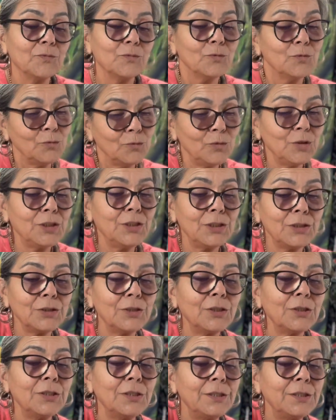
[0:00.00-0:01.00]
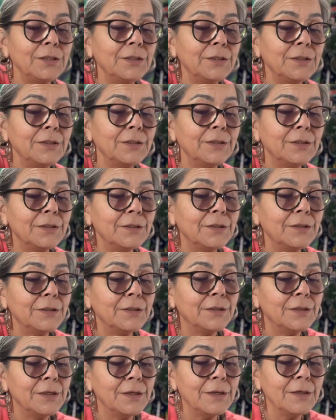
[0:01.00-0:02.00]
Which is good.
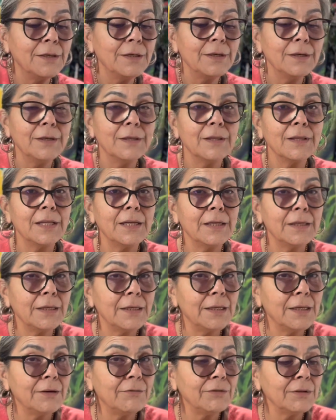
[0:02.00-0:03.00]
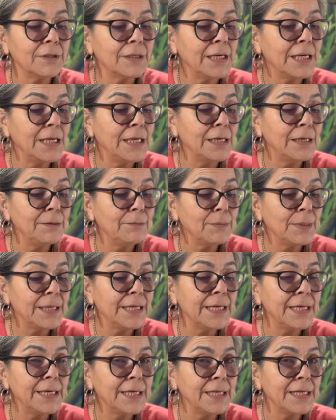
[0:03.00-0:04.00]
Then the devil came
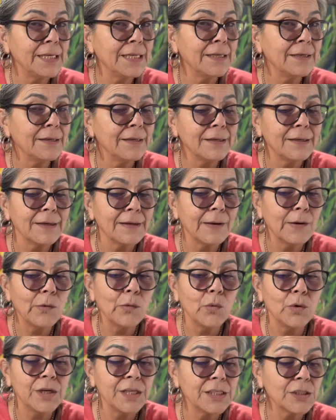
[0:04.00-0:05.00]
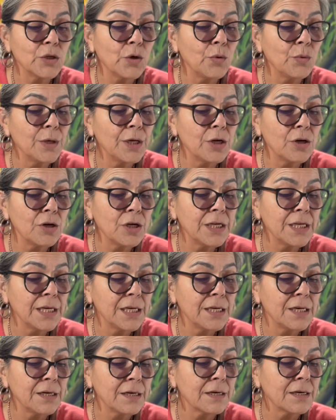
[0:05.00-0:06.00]
again. What is going on
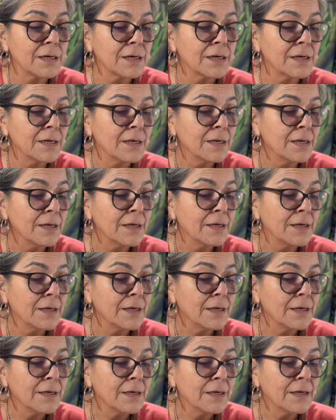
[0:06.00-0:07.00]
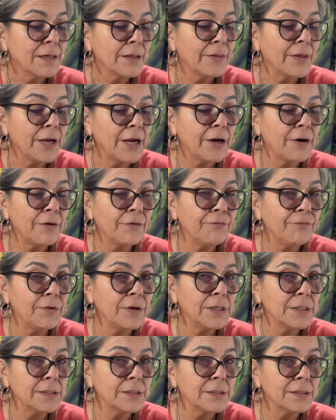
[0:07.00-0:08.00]
here? The
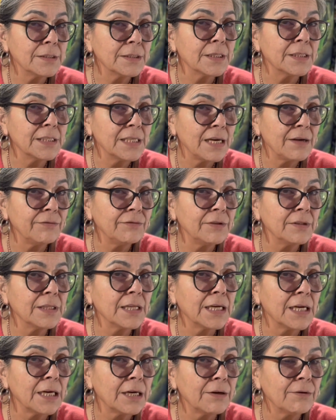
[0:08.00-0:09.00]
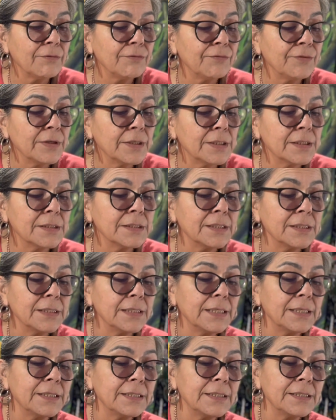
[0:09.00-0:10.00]
Hierophant the devil, the Hierophant,
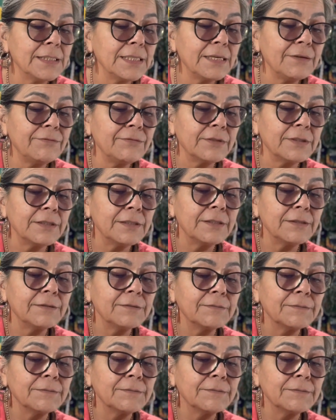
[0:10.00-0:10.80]
and the devil.